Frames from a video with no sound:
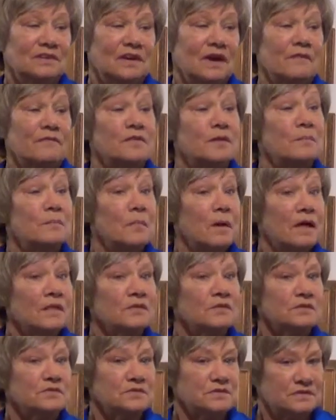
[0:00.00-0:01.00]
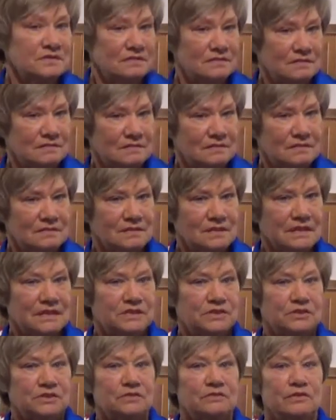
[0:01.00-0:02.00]
of the mother's
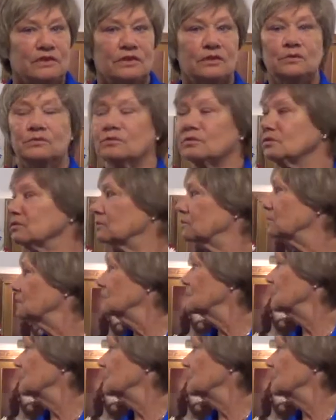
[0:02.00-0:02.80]
teacher, the Guru,